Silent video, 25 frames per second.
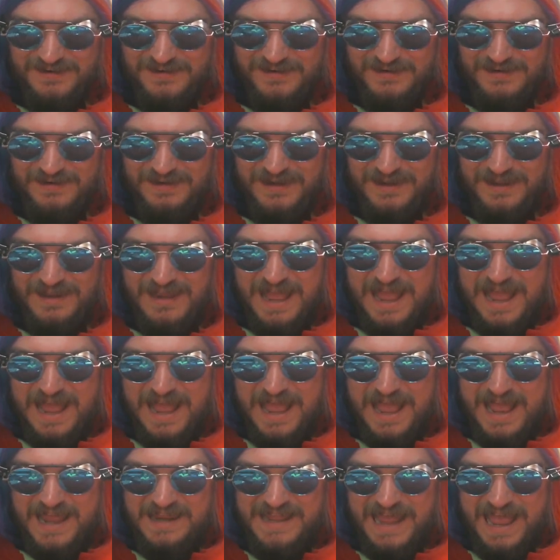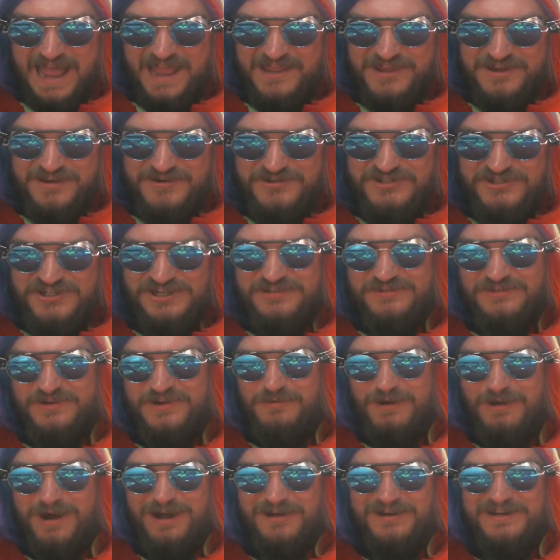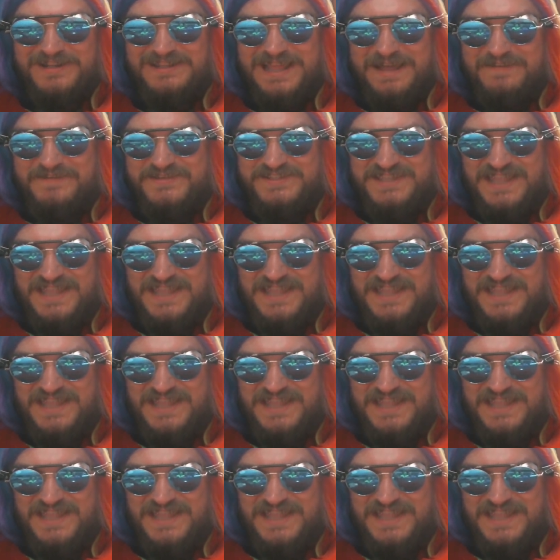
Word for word: again. Ha ha, got you. Gender equality. Love is